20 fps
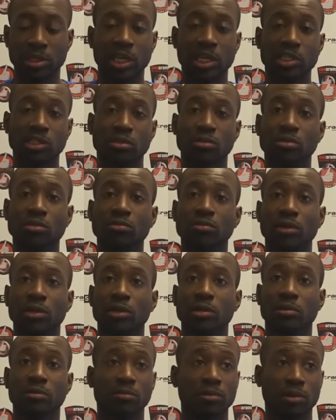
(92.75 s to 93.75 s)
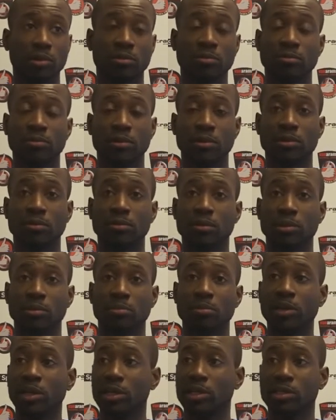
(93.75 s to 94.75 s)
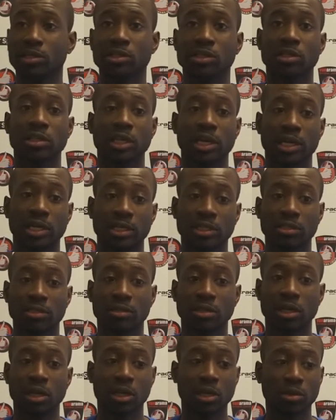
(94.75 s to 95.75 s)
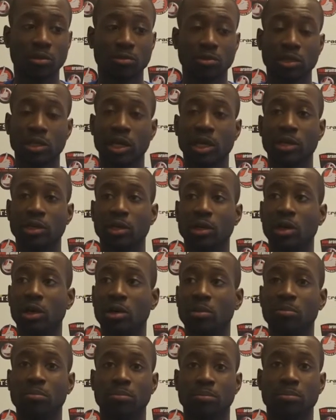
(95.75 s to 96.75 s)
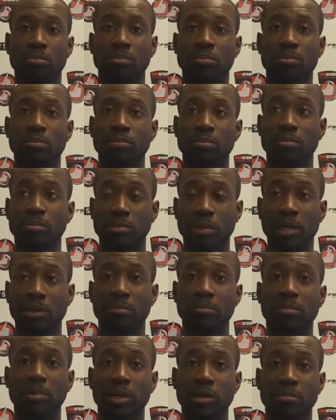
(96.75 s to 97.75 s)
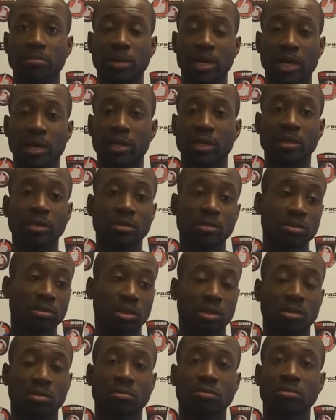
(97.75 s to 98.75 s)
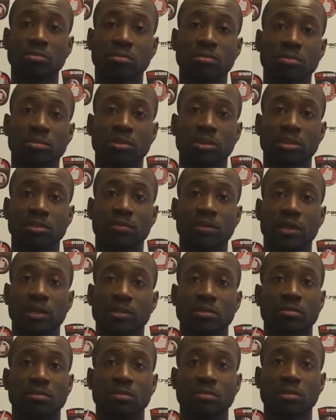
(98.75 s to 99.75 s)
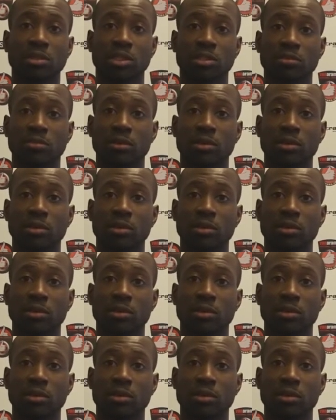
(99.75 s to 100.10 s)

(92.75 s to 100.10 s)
But yeah, it's good for the players, and we can up and play better, so it's fine.